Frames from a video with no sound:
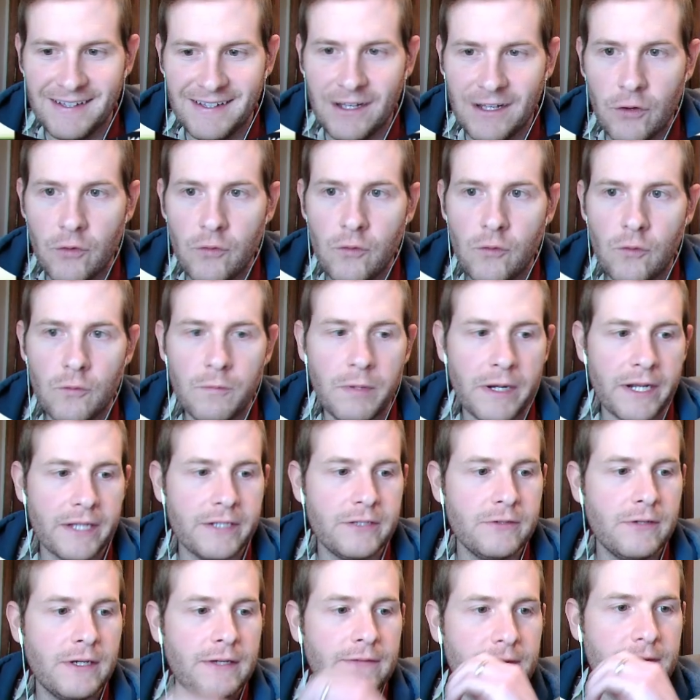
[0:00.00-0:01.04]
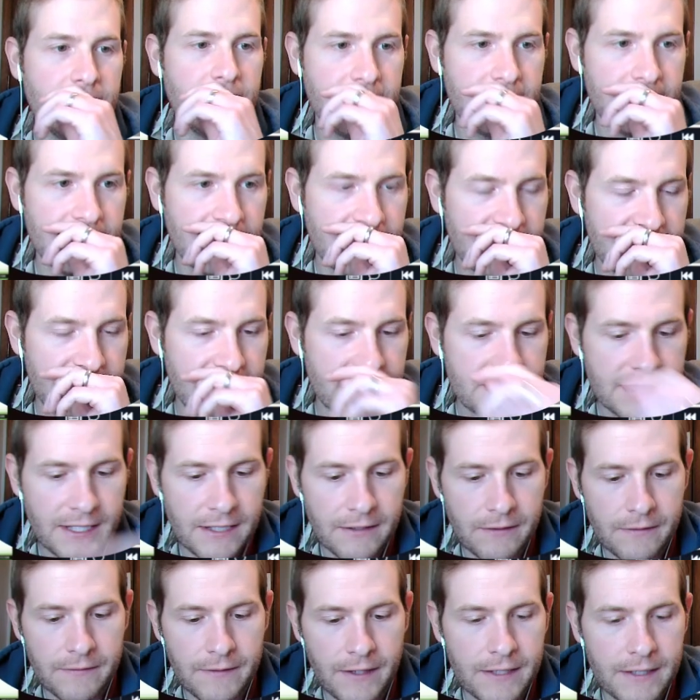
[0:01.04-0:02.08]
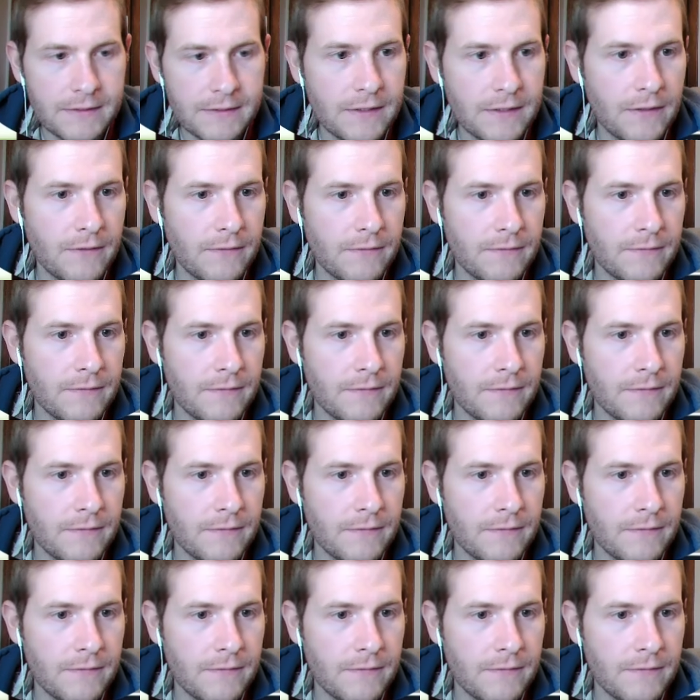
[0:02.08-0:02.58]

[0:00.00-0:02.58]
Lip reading: Ooh, but I do have a discount on that, so.